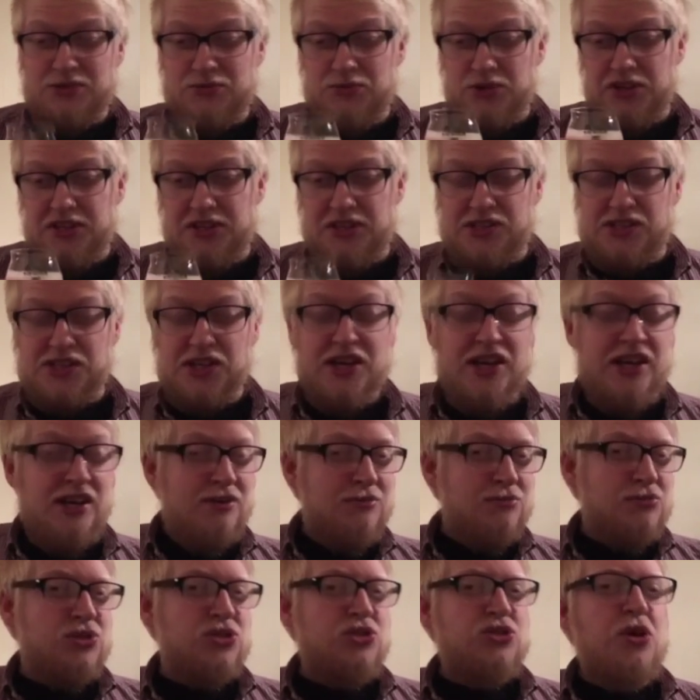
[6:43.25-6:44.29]
It really is.
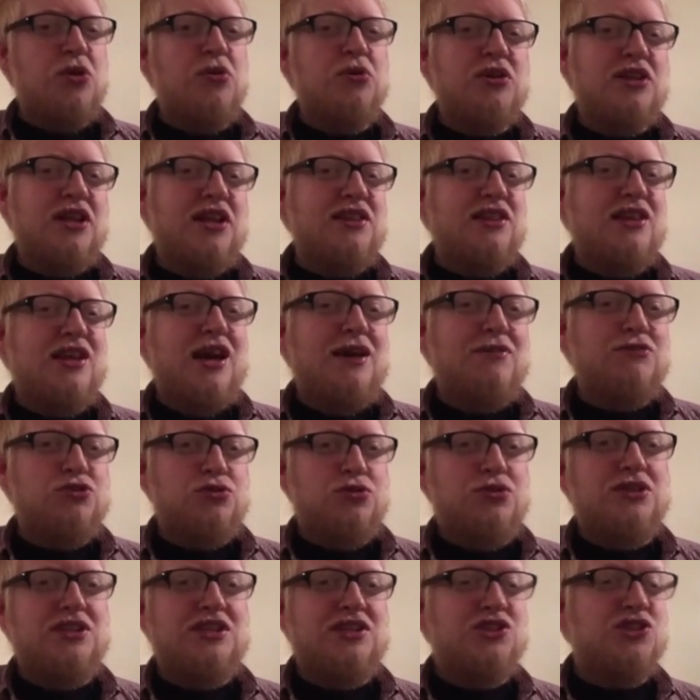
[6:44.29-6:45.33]
I'm so glad that I've
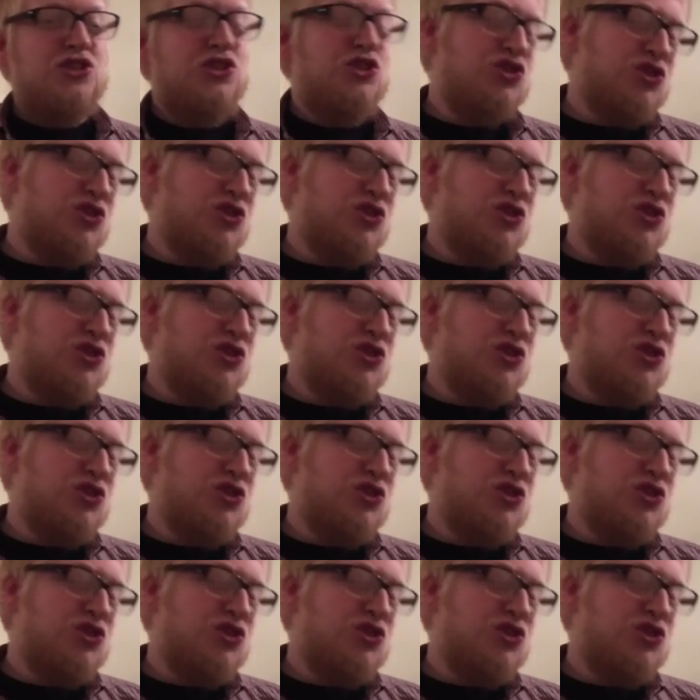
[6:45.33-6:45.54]
drunk this